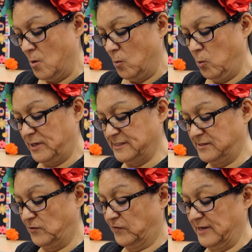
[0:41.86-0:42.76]
What does the
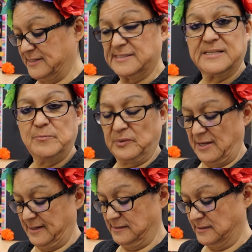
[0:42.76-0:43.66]
ofrenda
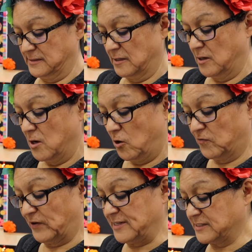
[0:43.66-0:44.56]
symbolize?
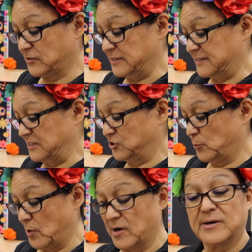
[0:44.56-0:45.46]
Ofrendas are an essential
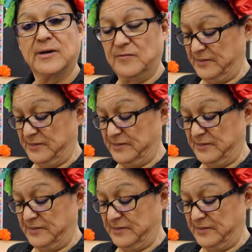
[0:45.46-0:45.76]
part of the